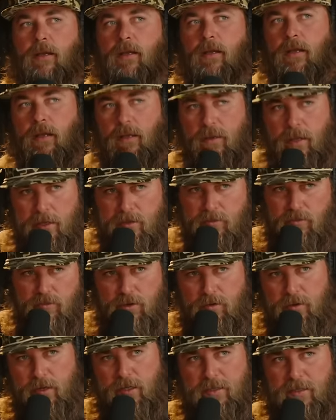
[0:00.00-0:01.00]
And that's where
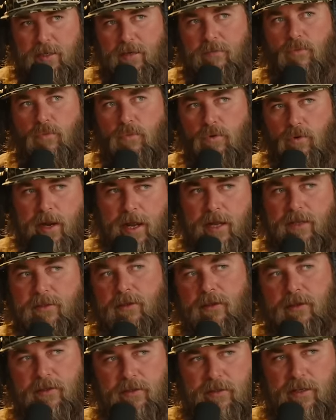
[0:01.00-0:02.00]
you'll get to see more hands
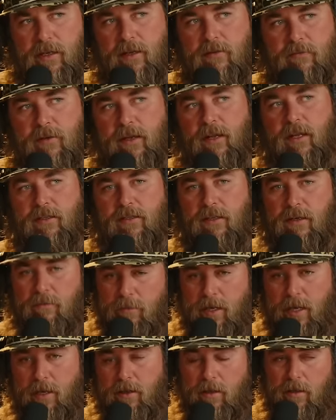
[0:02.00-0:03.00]
on stuff. Like it's going to
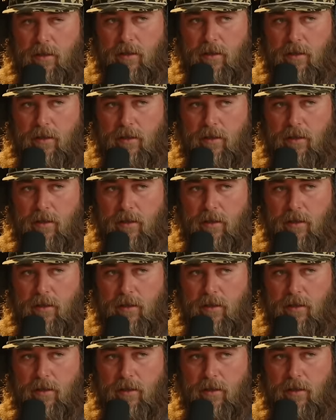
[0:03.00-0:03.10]
be